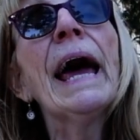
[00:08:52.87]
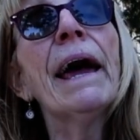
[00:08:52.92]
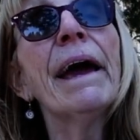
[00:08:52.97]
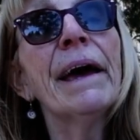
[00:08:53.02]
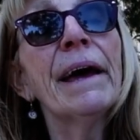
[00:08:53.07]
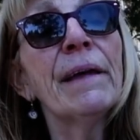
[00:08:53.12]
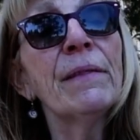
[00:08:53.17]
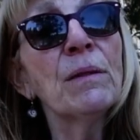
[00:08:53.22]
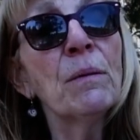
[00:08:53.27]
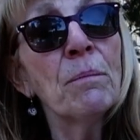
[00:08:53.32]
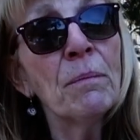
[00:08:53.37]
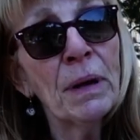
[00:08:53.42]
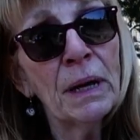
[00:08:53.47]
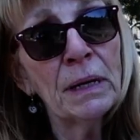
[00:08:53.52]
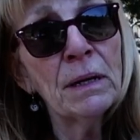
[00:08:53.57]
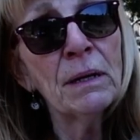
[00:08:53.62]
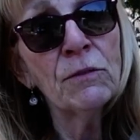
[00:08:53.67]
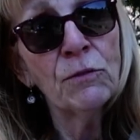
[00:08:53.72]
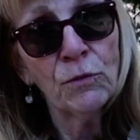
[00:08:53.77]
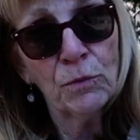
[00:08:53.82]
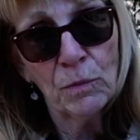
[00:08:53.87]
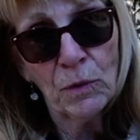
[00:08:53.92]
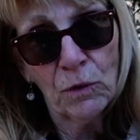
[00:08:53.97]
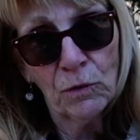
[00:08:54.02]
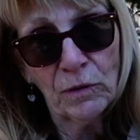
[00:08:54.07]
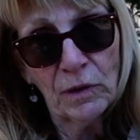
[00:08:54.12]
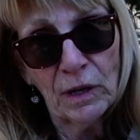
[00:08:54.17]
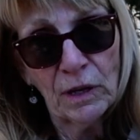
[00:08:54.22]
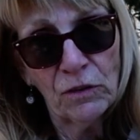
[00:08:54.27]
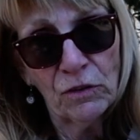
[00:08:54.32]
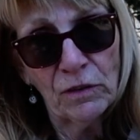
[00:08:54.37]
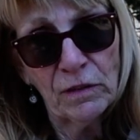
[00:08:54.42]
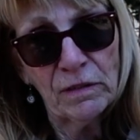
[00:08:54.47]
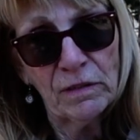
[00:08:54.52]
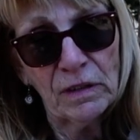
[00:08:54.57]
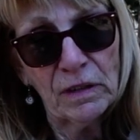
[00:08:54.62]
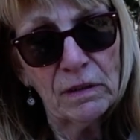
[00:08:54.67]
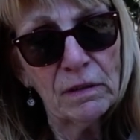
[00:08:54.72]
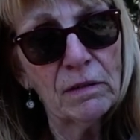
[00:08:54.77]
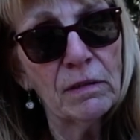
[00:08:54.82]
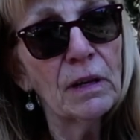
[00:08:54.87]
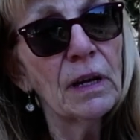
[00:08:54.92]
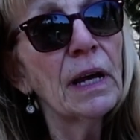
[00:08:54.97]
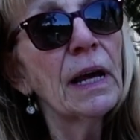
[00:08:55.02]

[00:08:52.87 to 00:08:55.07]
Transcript: and the monies from those agencies,